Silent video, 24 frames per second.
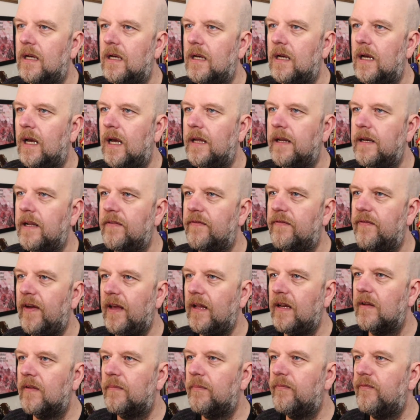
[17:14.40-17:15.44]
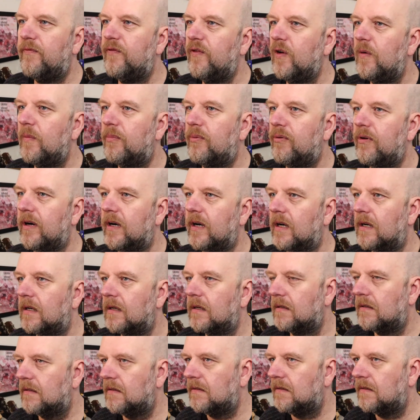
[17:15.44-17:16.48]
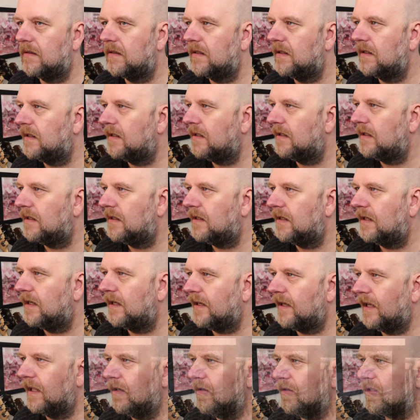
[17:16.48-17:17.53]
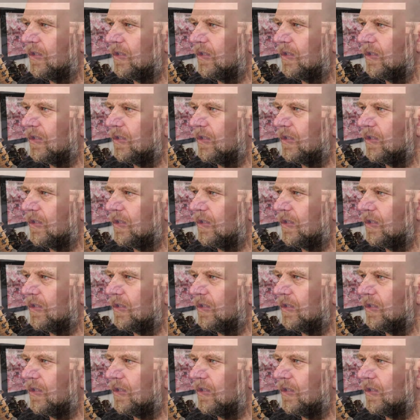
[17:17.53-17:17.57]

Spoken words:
And they found a footprint. Again, looks a